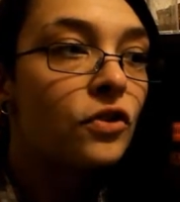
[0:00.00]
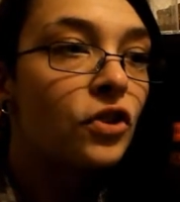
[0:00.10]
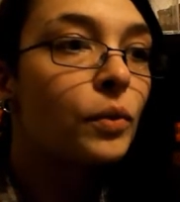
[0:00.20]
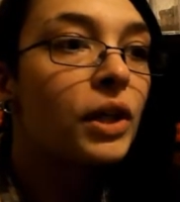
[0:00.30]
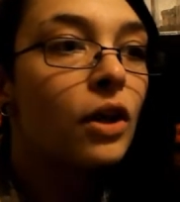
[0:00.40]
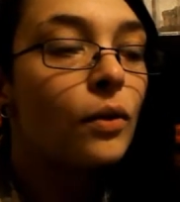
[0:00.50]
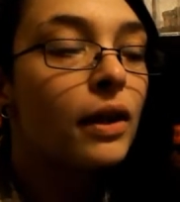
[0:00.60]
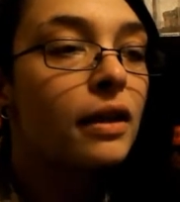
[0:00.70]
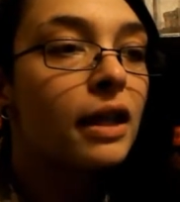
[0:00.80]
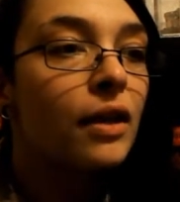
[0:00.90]
So we go
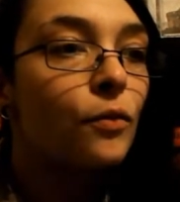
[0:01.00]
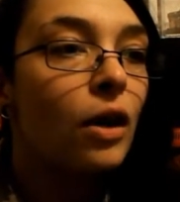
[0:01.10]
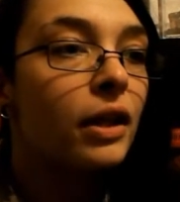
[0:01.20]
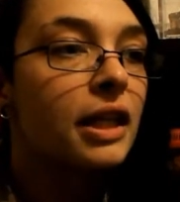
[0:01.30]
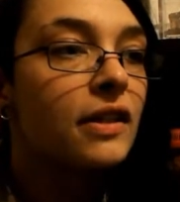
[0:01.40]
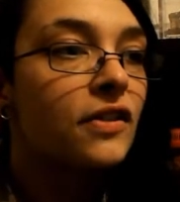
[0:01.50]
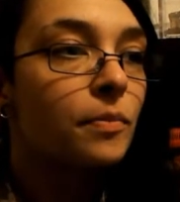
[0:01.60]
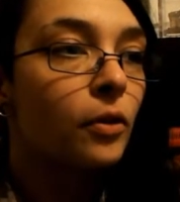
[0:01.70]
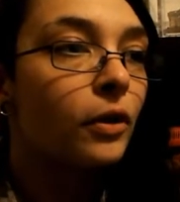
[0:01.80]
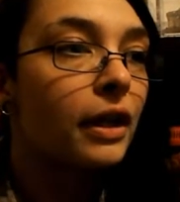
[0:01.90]
in, and while he's
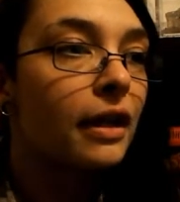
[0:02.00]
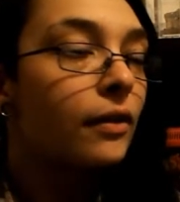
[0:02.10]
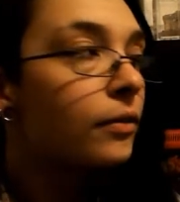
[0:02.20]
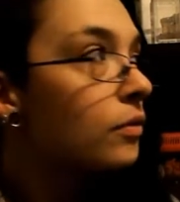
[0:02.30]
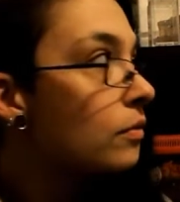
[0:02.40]
pulling